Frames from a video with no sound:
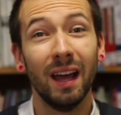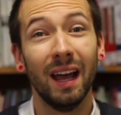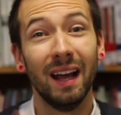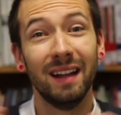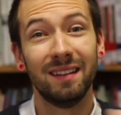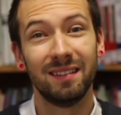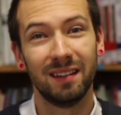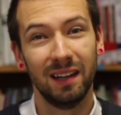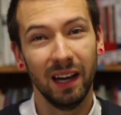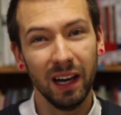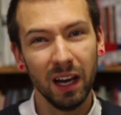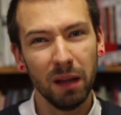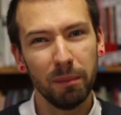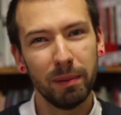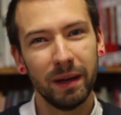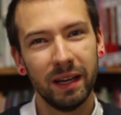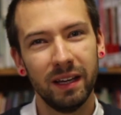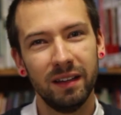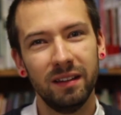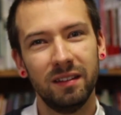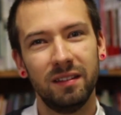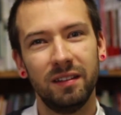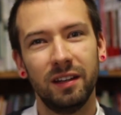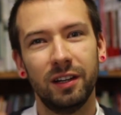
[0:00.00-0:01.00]
It's a little bit
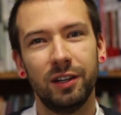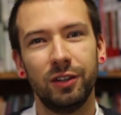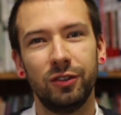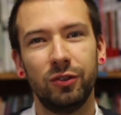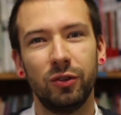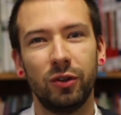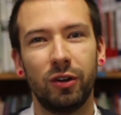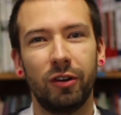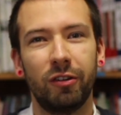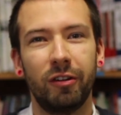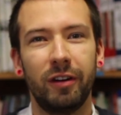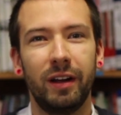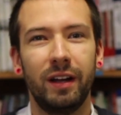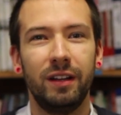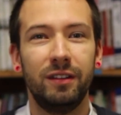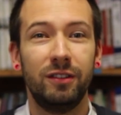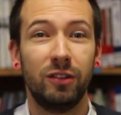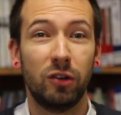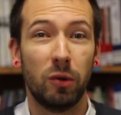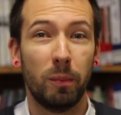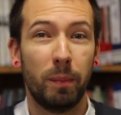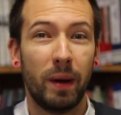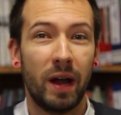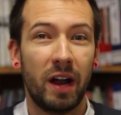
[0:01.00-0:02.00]
easier to
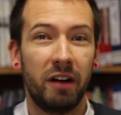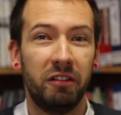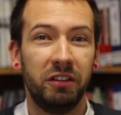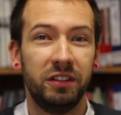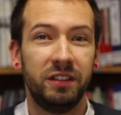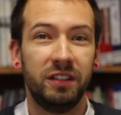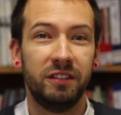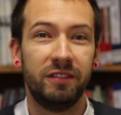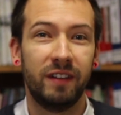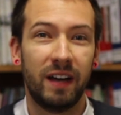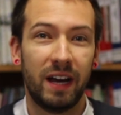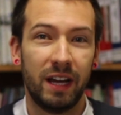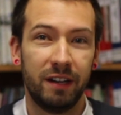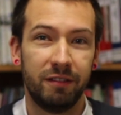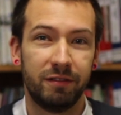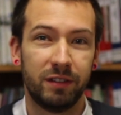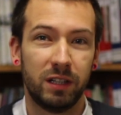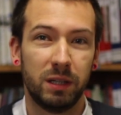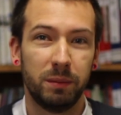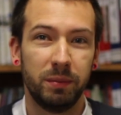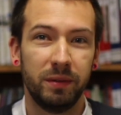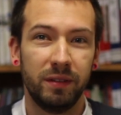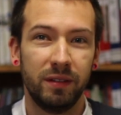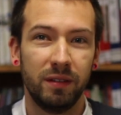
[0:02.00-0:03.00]
create comparative
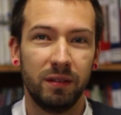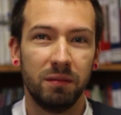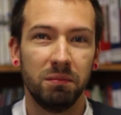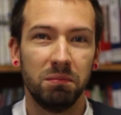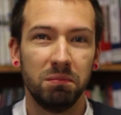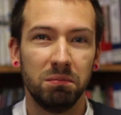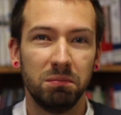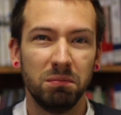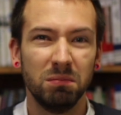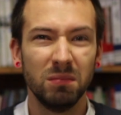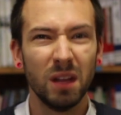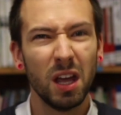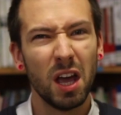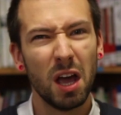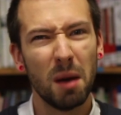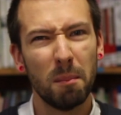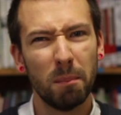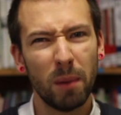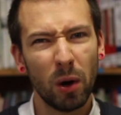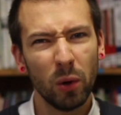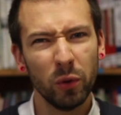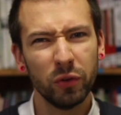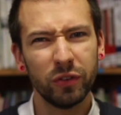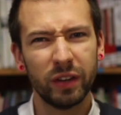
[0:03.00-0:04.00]
adverbs.
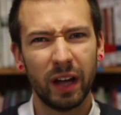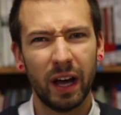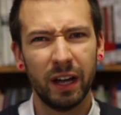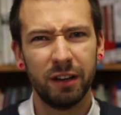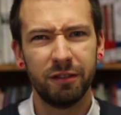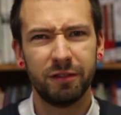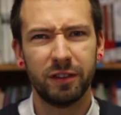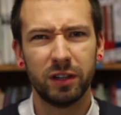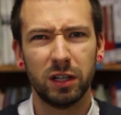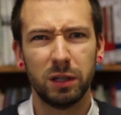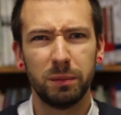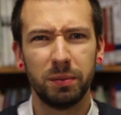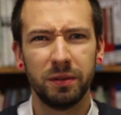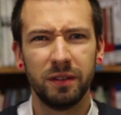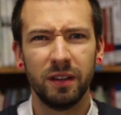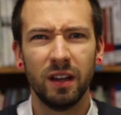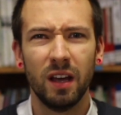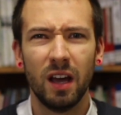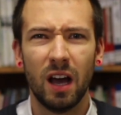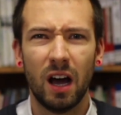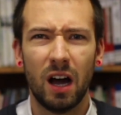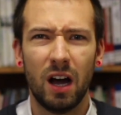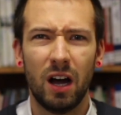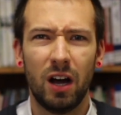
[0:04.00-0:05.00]
Most
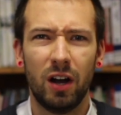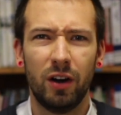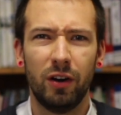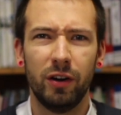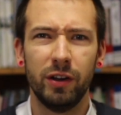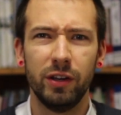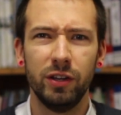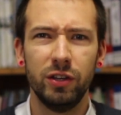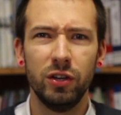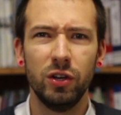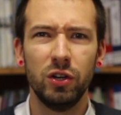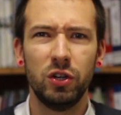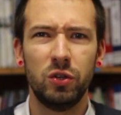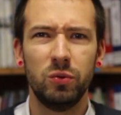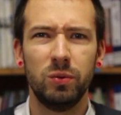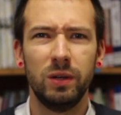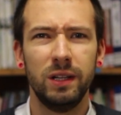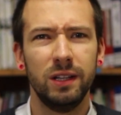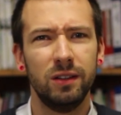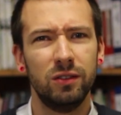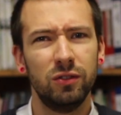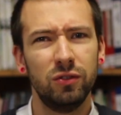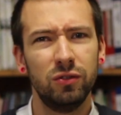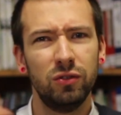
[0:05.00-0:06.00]
adverbs are
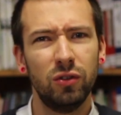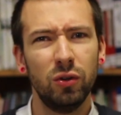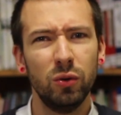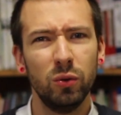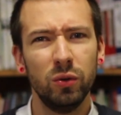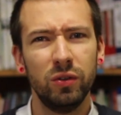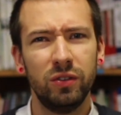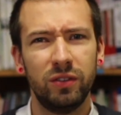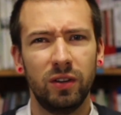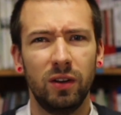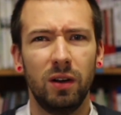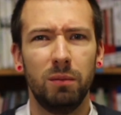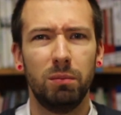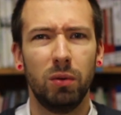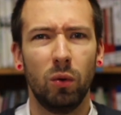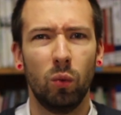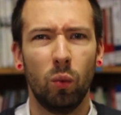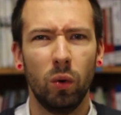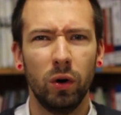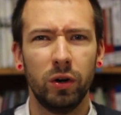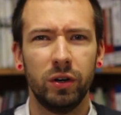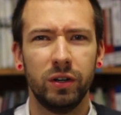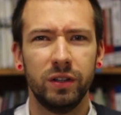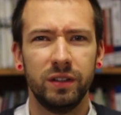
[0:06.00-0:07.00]
usually two-syllable
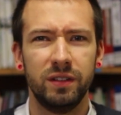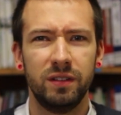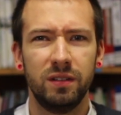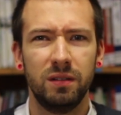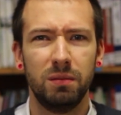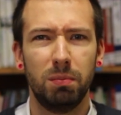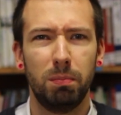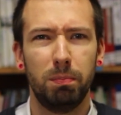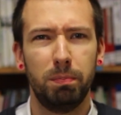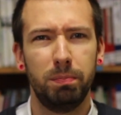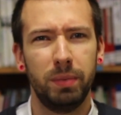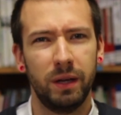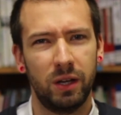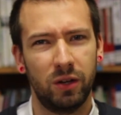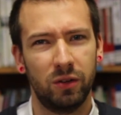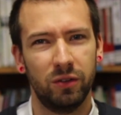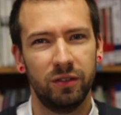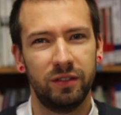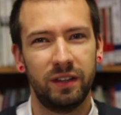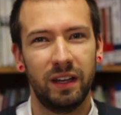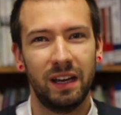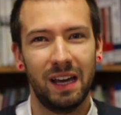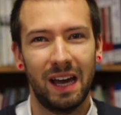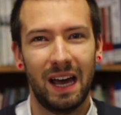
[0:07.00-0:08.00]
words
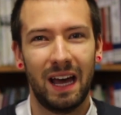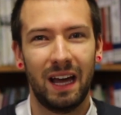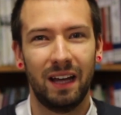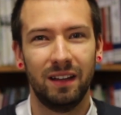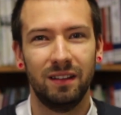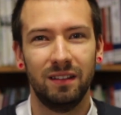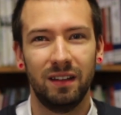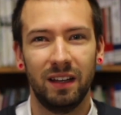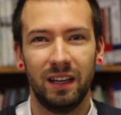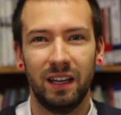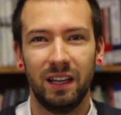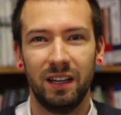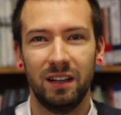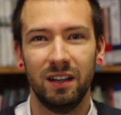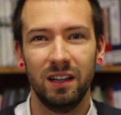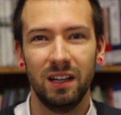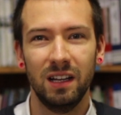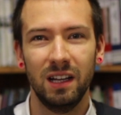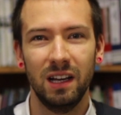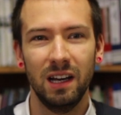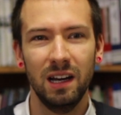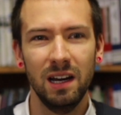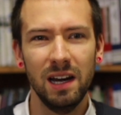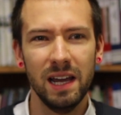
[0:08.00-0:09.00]
because they end in
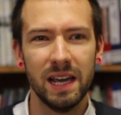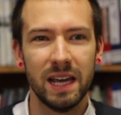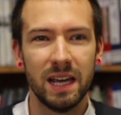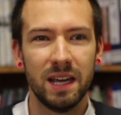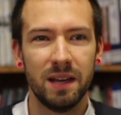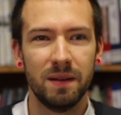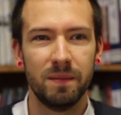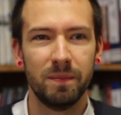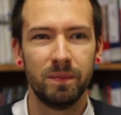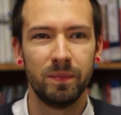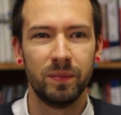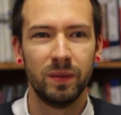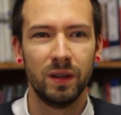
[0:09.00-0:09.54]
li.